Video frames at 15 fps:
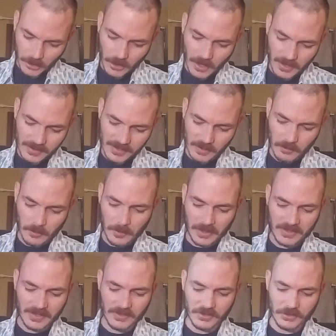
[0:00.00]
across some of my
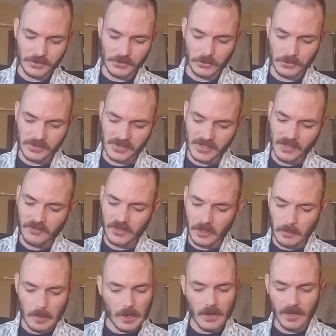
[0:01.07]
sister's old stuff in a
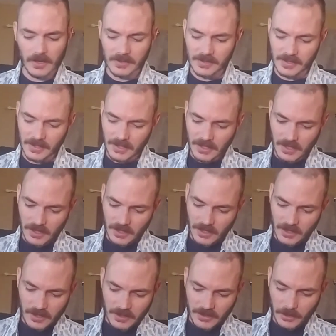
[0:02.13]
box.
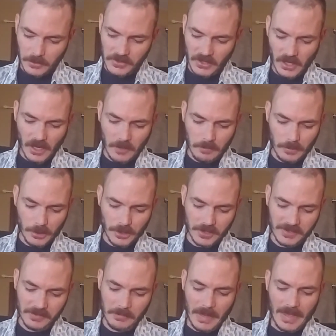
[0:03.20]
There was a lot of
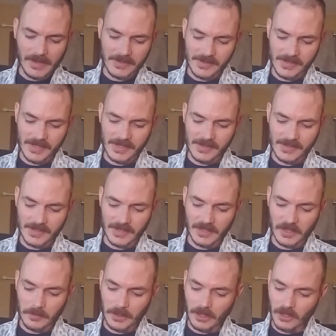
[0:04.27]
books, magazines, and in
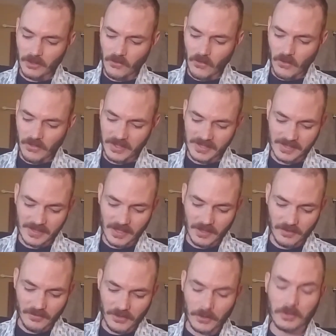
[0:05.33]
the middle of all this
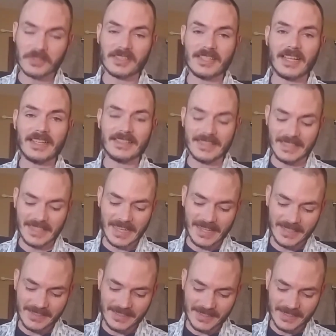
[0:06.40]
stuff, there was a
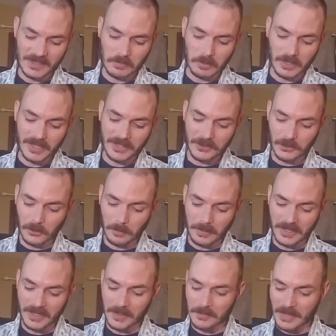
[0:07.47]
1986 Playgirl
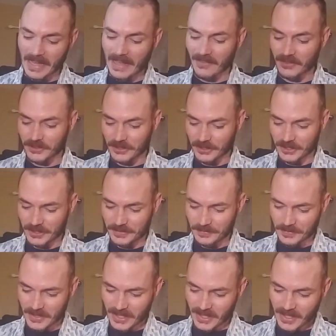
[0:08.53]
pinup calendar.
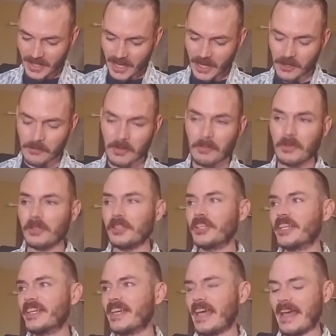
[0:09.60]
I remember
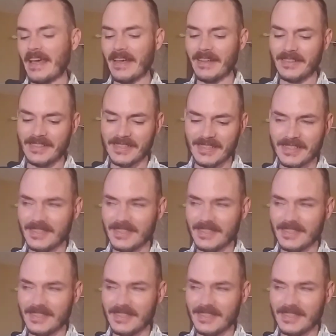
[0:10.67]
looking at